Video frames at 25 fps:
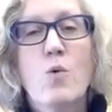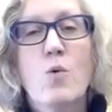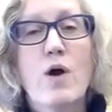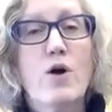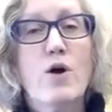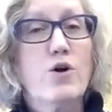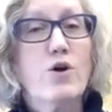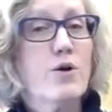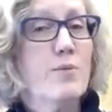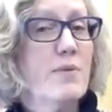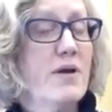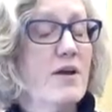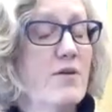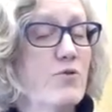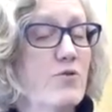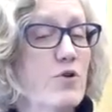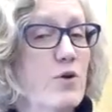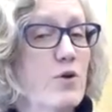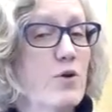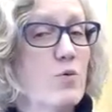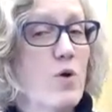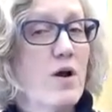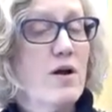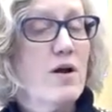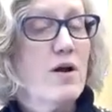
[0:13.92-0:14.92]
Welcome
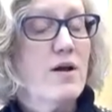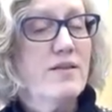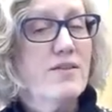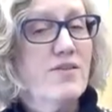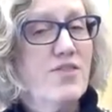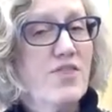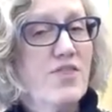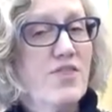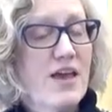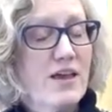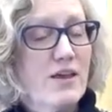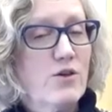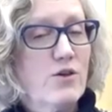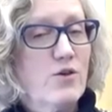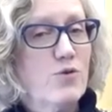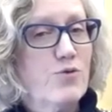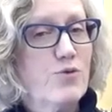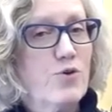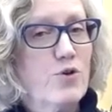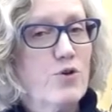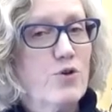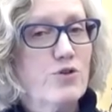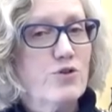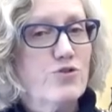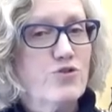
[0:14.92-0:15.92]
everyone. Thank you
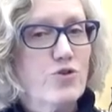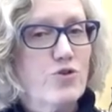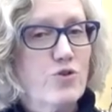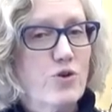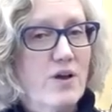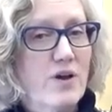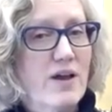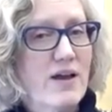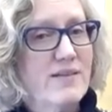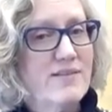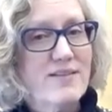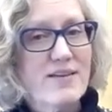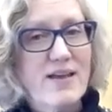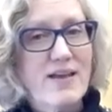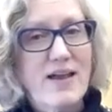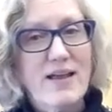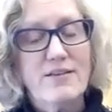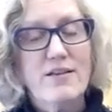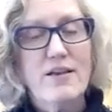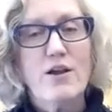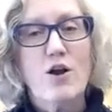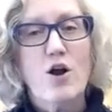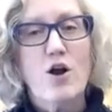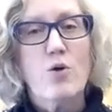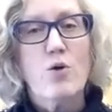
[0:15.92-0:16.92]
for
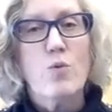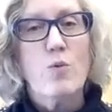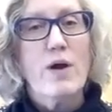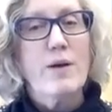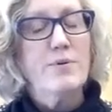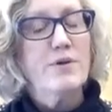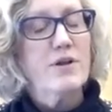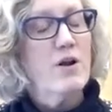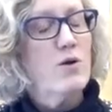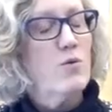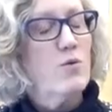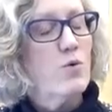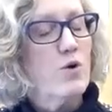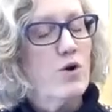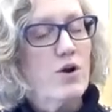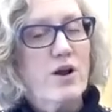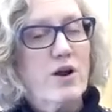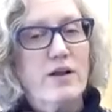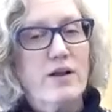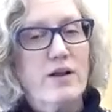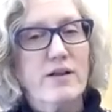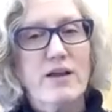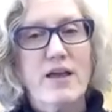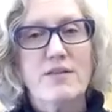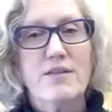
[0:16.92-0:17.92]
attending our webinar. We're
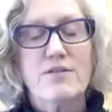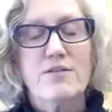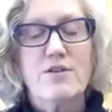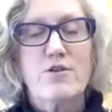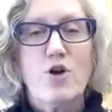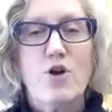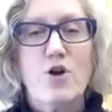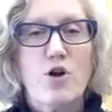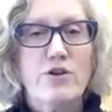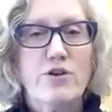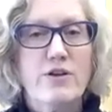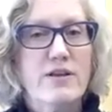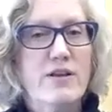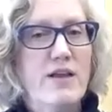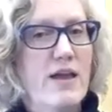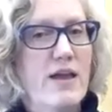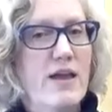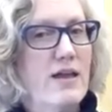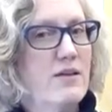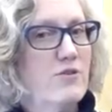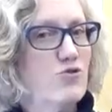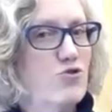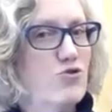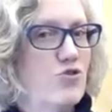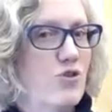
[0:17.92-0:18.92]
going to get started
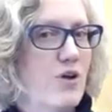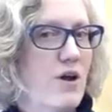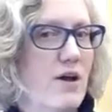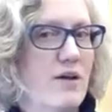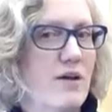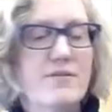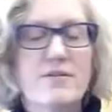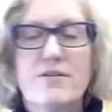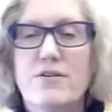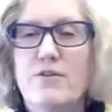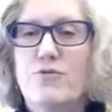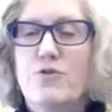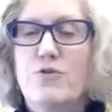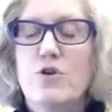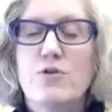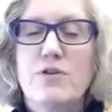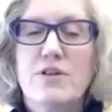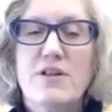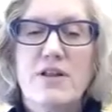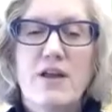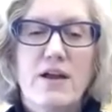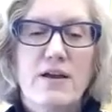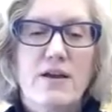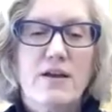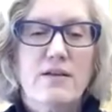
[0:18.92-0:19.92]
in just a few
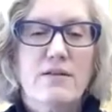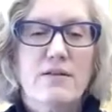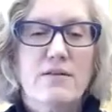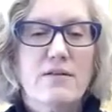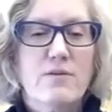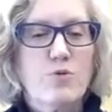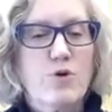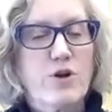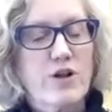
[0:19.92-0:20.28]
seconds.